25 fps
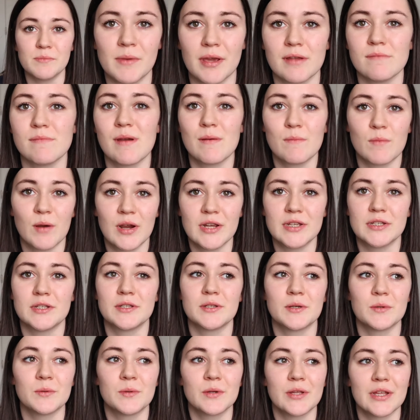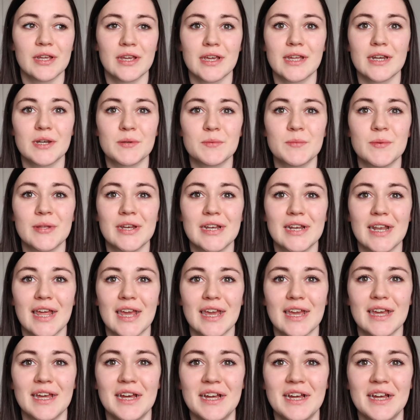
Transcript: Man, my braces are really getting to me today.